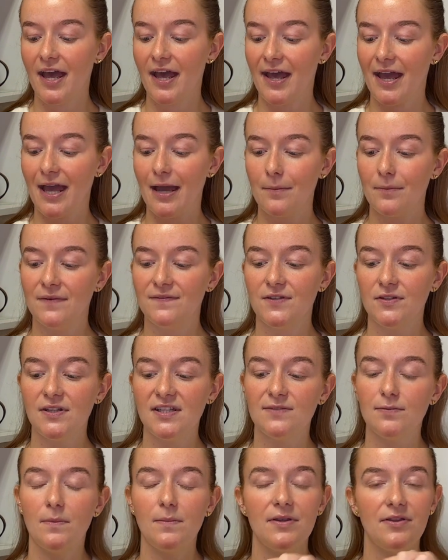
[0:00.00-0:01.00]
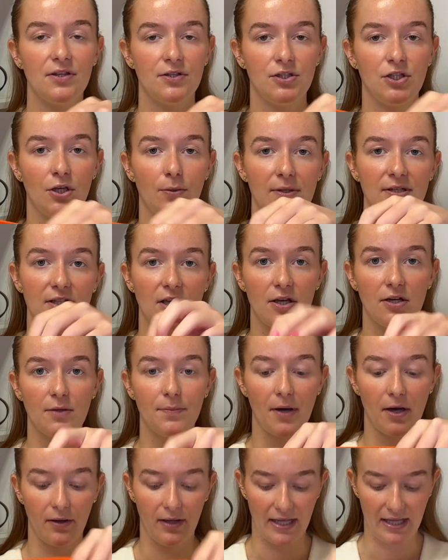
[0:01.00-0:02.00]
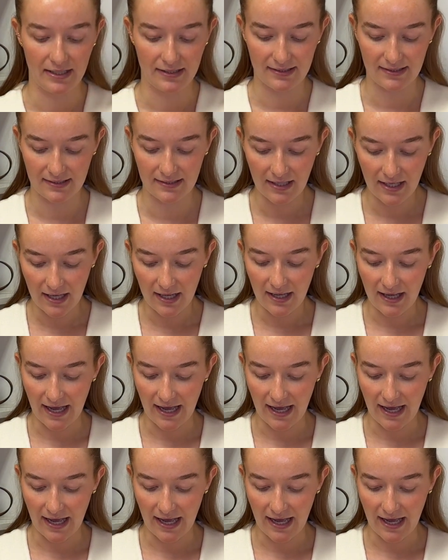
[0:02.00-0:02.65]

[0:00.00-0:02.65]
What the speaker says: We've done this one with 2 internal pockets,